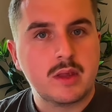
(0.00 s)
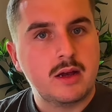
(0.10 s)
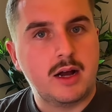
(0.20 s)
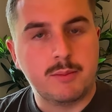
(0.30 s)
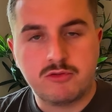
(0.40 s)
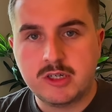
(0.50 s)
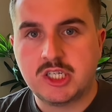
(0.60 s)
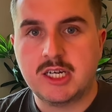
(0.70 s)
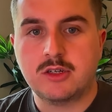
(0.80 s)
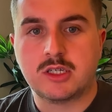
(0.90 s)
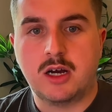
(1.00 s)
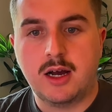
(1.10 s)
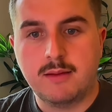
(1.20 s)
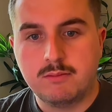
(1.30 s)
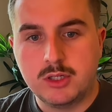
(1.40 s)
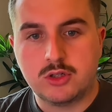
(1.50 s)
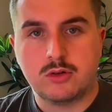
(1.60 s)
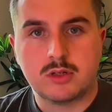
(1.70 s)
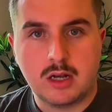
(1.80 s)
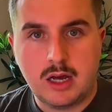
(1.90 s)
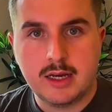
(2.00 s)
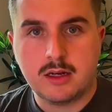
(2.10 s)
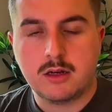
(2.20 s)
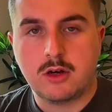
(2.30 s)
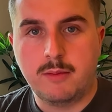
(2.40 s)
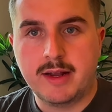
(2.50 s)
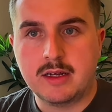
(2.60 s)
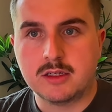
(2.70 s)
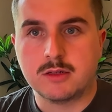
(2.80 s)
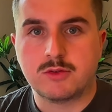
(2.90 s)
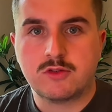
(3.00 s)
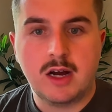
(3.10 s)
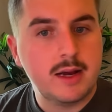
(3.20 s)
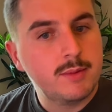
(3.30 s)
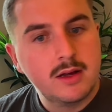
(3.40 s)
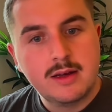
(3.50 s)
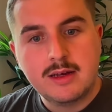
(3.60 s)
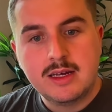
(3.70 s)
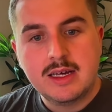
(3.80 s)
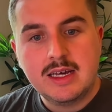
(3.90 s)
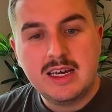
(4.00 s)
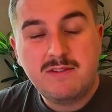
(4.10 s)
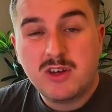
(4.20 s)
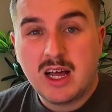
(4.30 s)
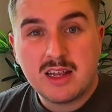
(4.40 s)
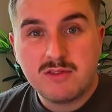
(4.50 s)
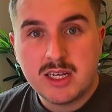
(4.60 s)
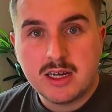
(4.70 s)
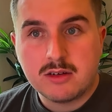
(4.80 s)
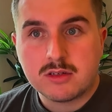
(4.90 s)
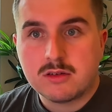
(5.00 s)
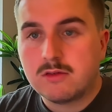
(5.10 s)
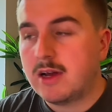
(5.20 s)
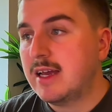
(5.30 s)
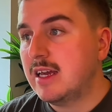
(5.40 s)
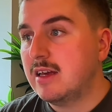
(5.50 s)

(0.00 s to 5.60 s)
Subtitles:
I appreciate your time. Be sure to like, comment, and subscribe if you like the videos, right?